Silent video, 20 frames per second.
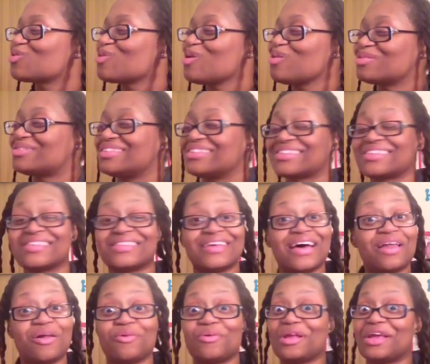roaches because
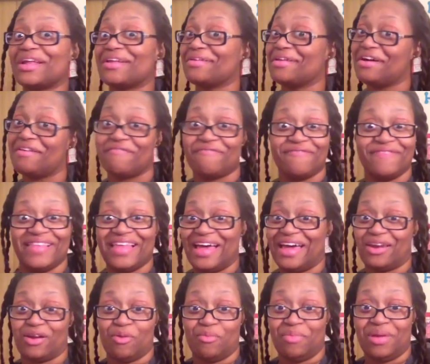I don't need nothing
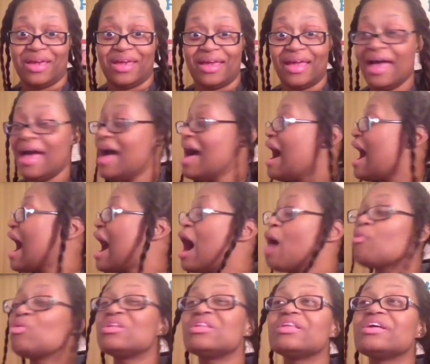flying on me. I
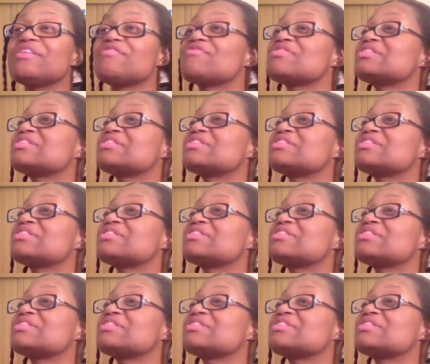will leave